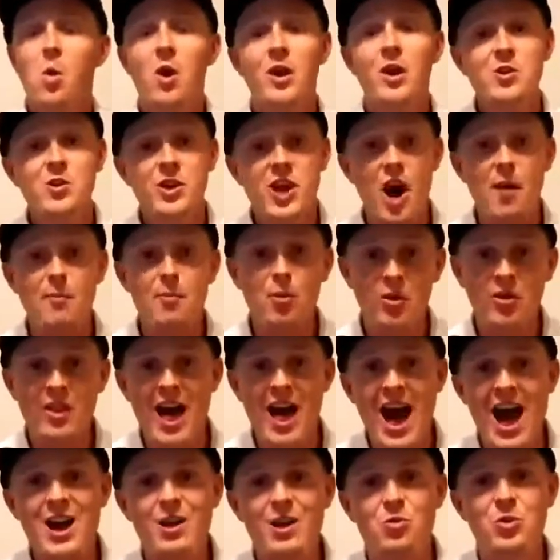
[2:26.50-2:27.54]
Well, you couple
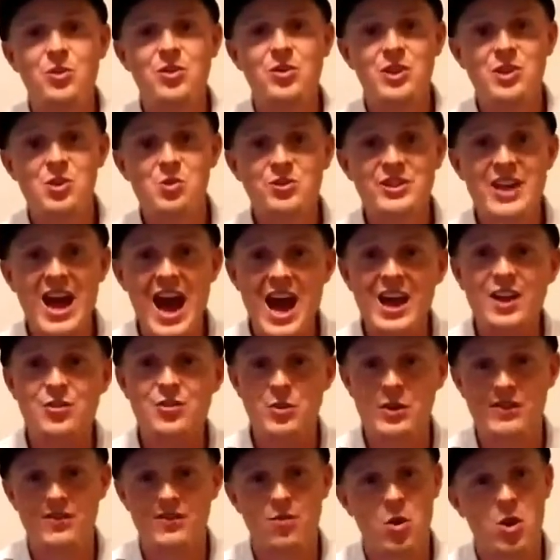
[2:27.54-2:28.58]
that with the new
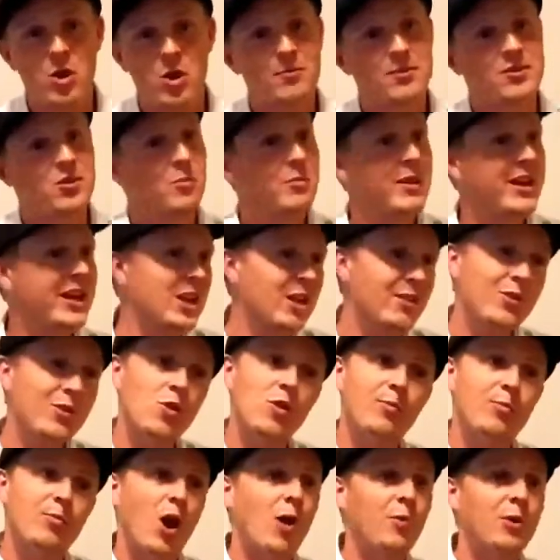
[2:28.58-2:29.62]
tax reform. So many of
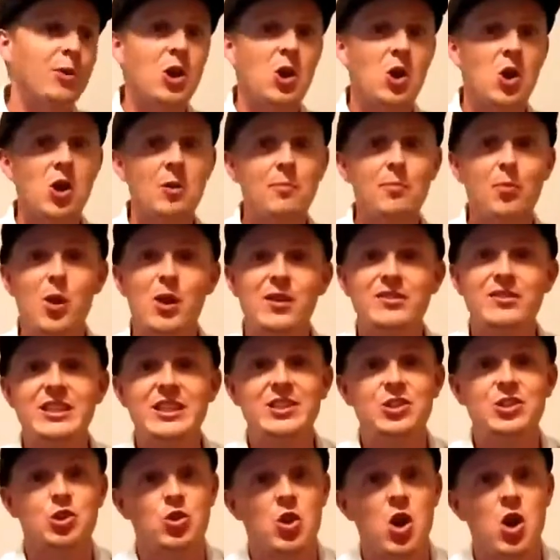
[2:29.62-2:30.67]
you have probably heard
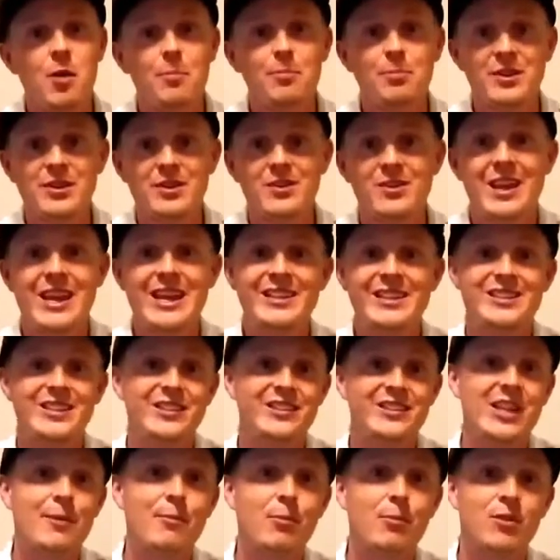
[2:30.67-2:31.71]
President Trump in late
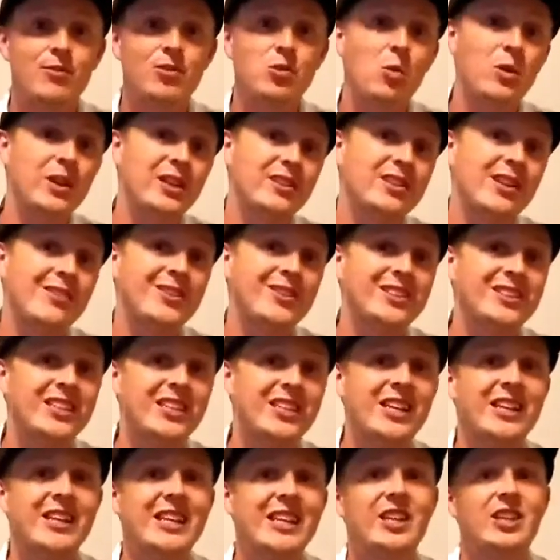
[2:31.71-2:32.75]
December of
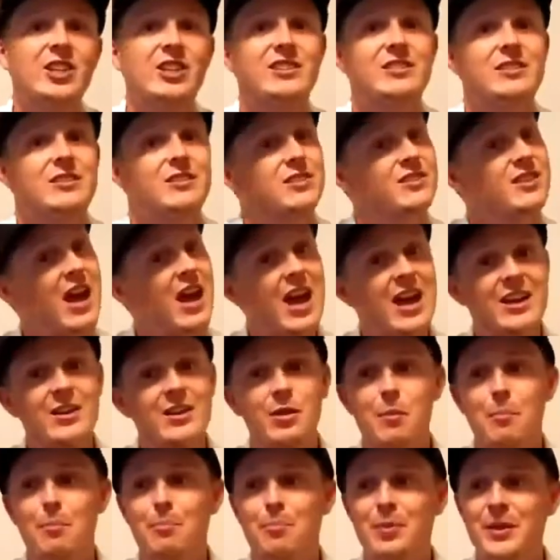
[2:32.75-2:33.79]
2017, he
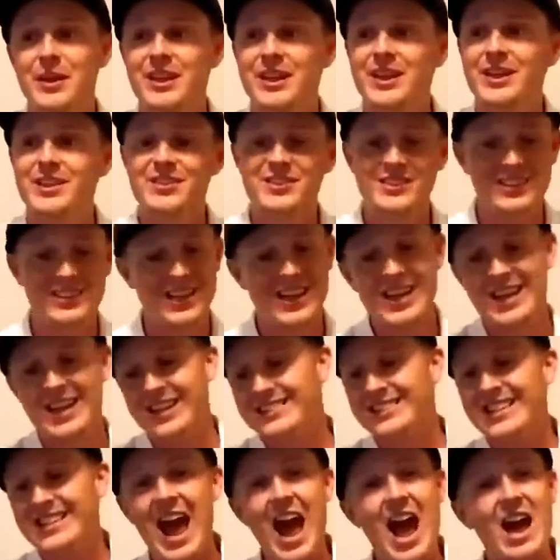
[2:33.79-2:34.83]
signed the biggest
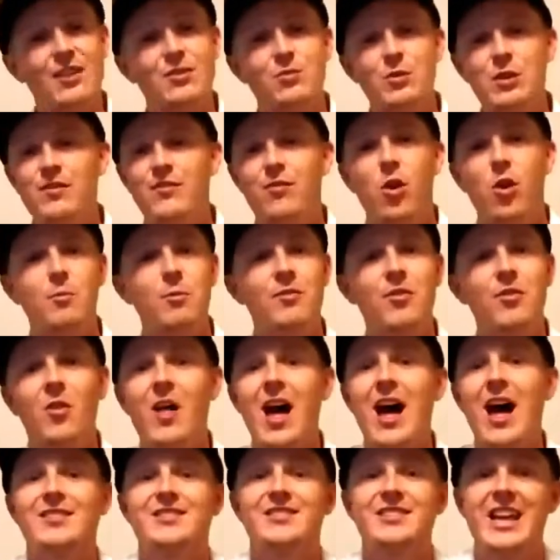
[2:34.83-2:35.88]
tax reform of the
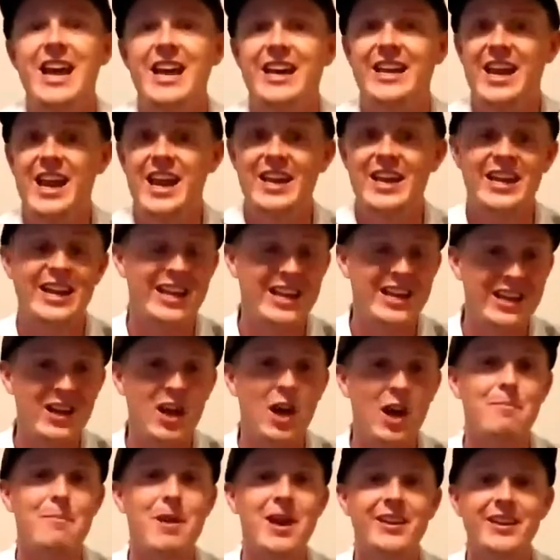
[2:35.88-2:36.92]
last decade.
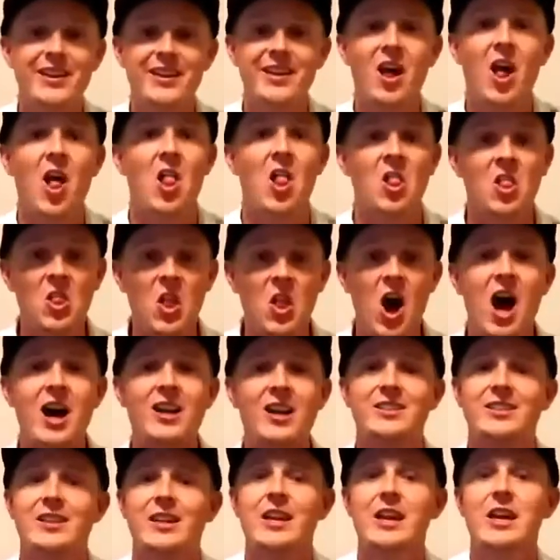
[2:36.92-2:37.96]
It amended a
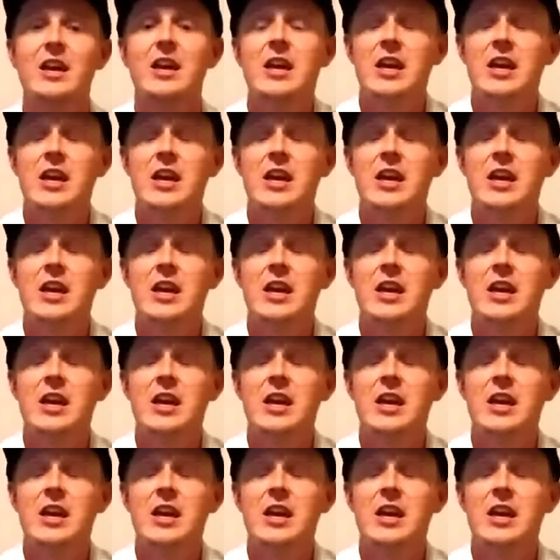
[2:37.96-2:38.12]
lot.